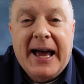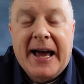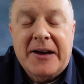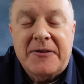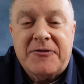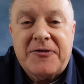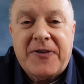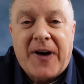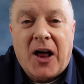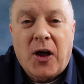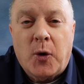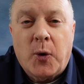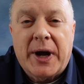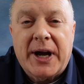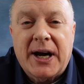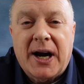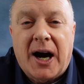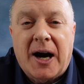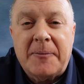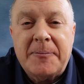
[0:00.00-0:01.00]
and
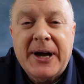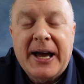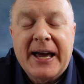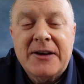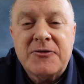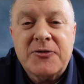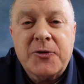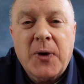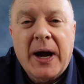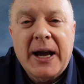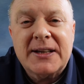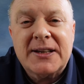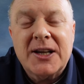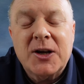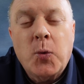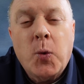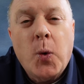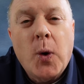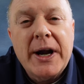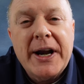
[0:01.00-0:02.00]
following up. And
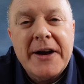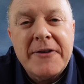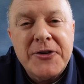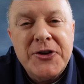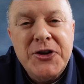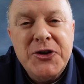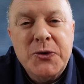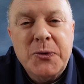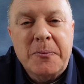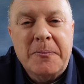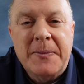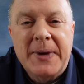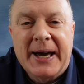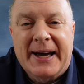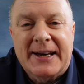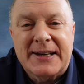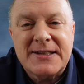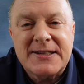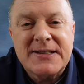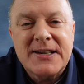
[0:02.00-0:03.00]
frankly, whatever you
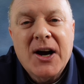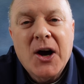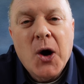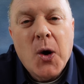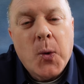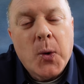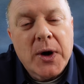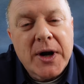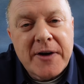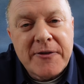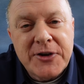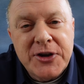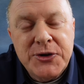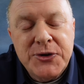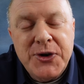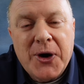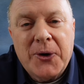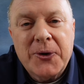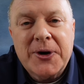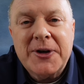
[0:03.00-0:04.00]
miss, whatever
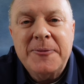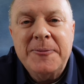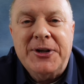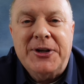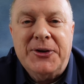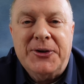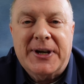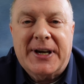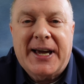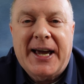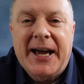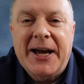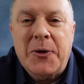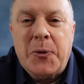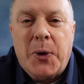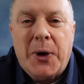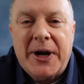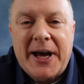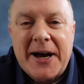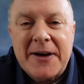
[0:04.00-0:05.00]
you don't communicate,
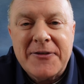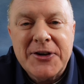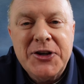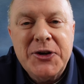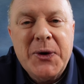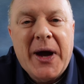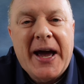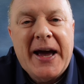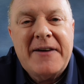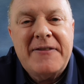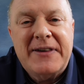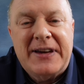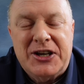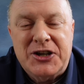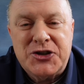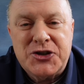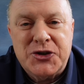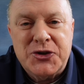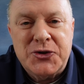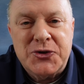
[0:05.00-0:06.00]
whatever you have
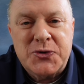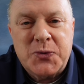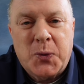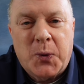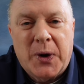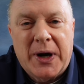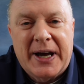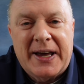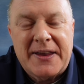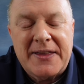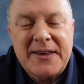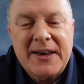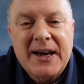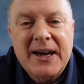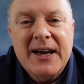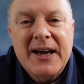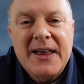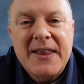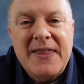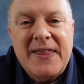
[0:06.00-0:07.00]
issues with,
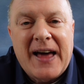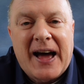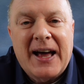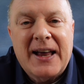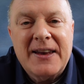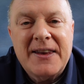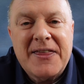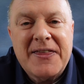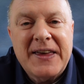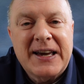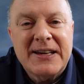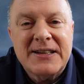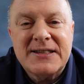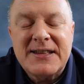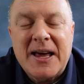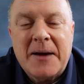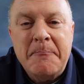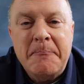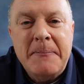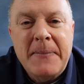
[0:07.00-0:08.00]
that things
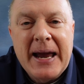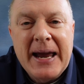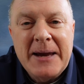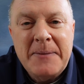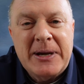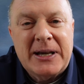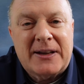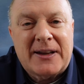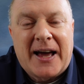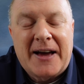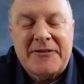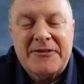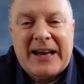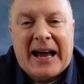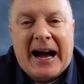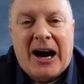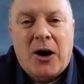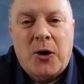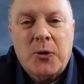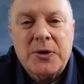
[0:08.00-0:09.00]
that may be left
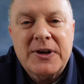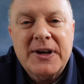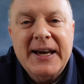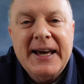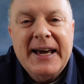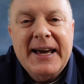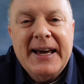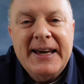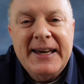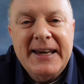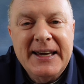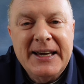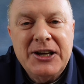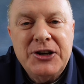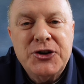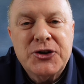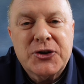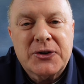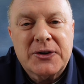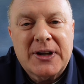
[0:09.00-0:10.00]
out
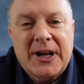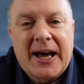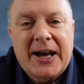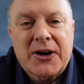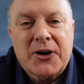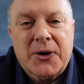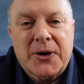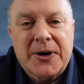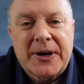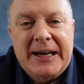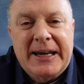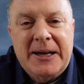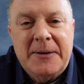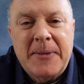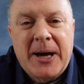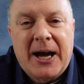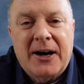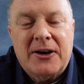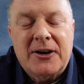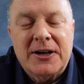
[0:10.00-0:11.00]
in your letter or
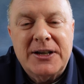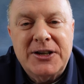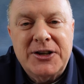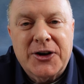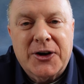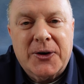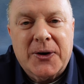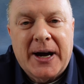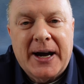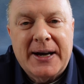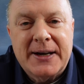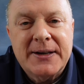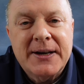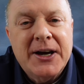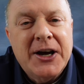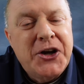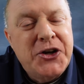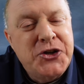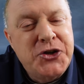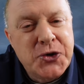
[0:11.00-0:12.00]
email at year end,
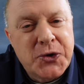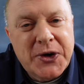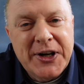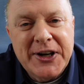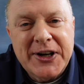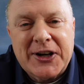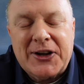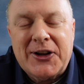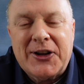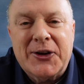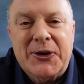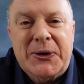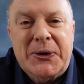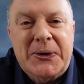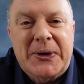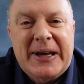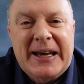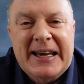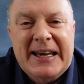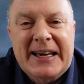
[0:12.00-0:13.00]
you can
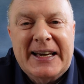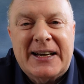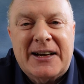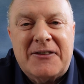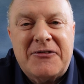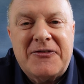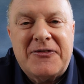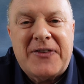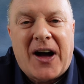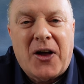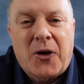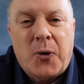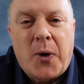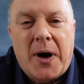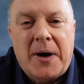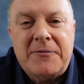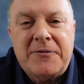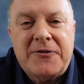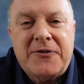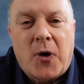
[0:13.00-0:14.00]
include in a
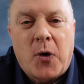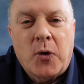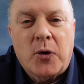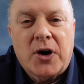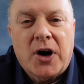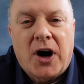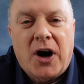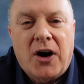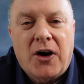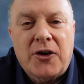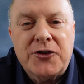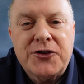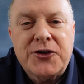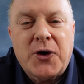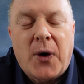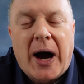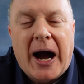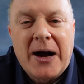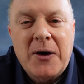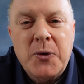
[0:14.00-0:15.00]
follow-up phone call.
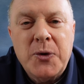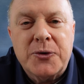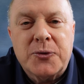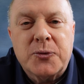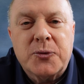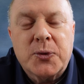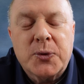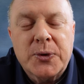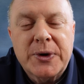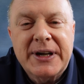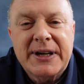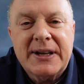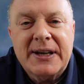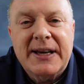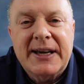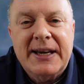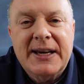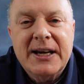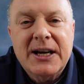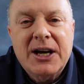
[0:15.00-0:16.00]
So I would
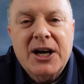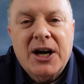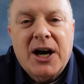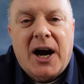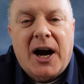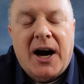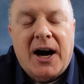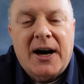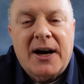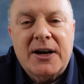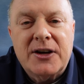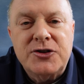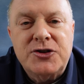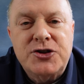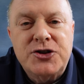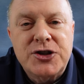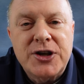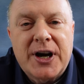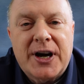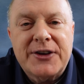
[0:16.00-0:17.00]
really
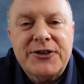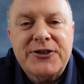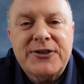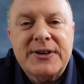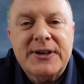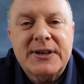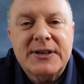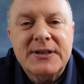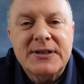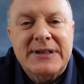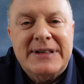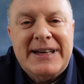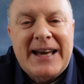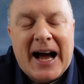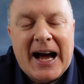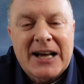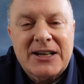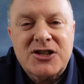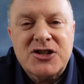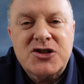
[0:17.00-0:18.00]
just
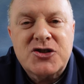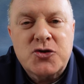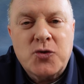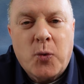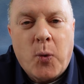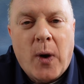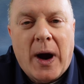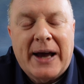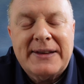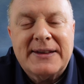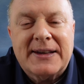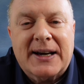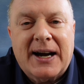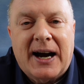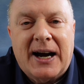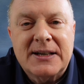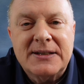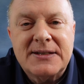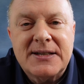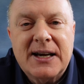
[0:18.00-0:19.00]
not sweat the
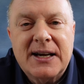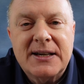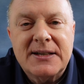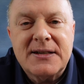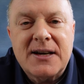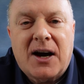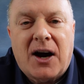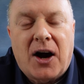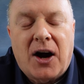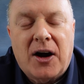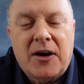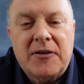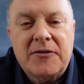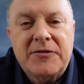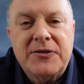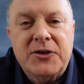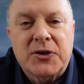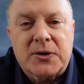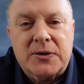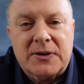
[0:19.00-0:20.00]
content
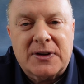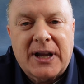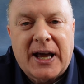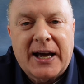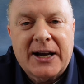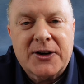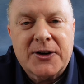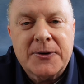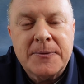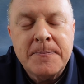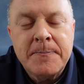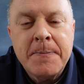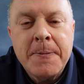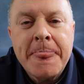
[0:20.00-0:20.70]
of your letter.